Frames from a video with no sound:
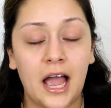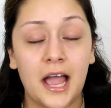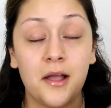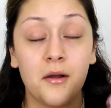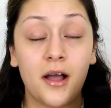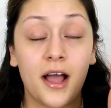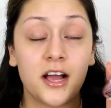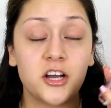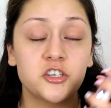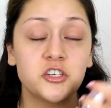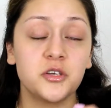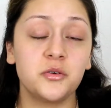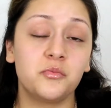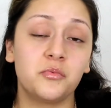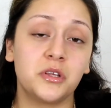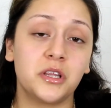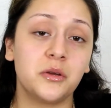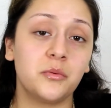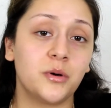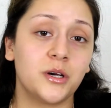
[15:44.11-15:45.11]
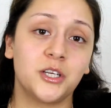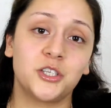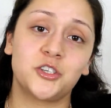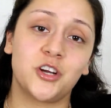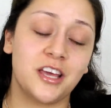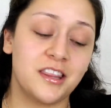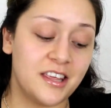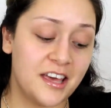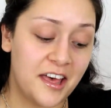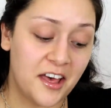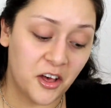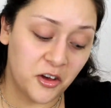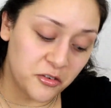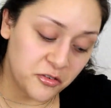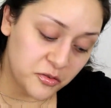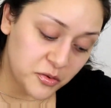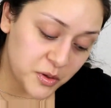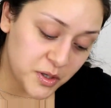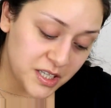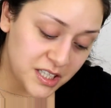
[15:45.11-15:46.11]
I actually really want to try the
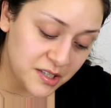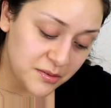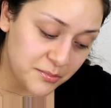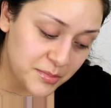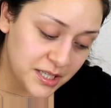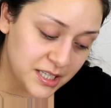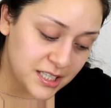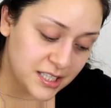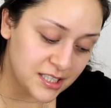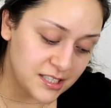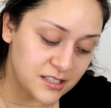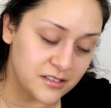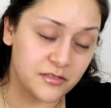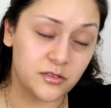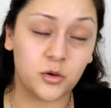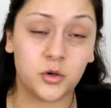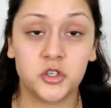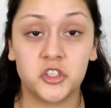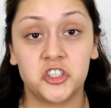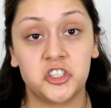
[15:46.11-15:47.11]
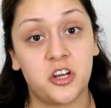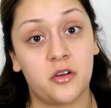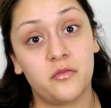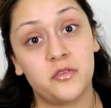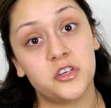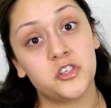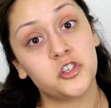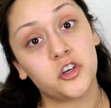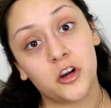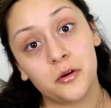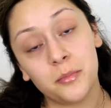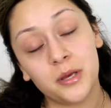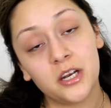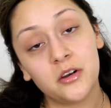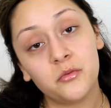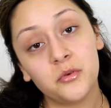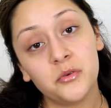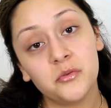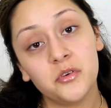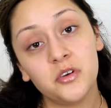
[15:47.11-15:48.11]
e.l.f. one because of course Jeffree Star made
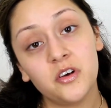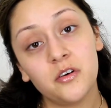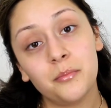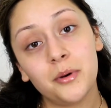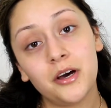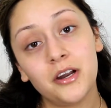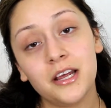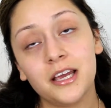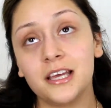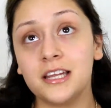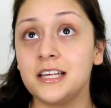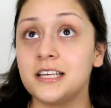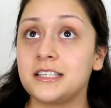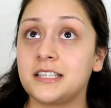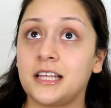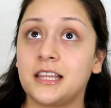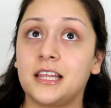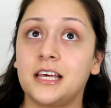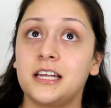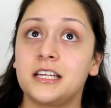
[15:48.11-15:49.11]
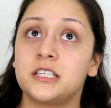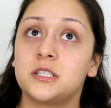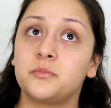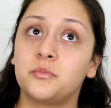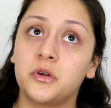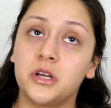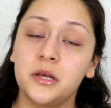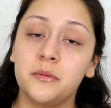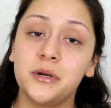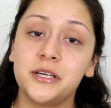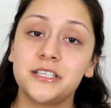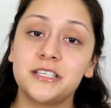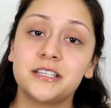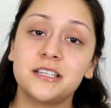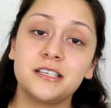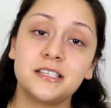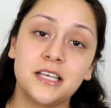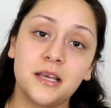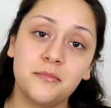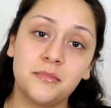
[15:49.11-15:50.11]
a review about it and he said that it's pretty much
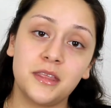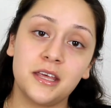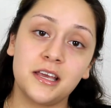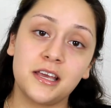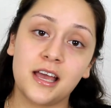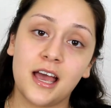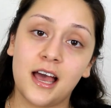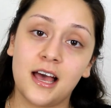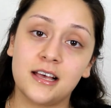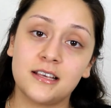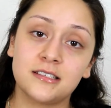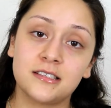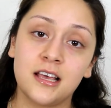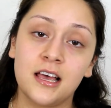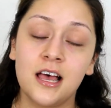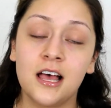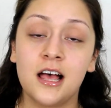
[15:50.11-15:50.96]
the same thing as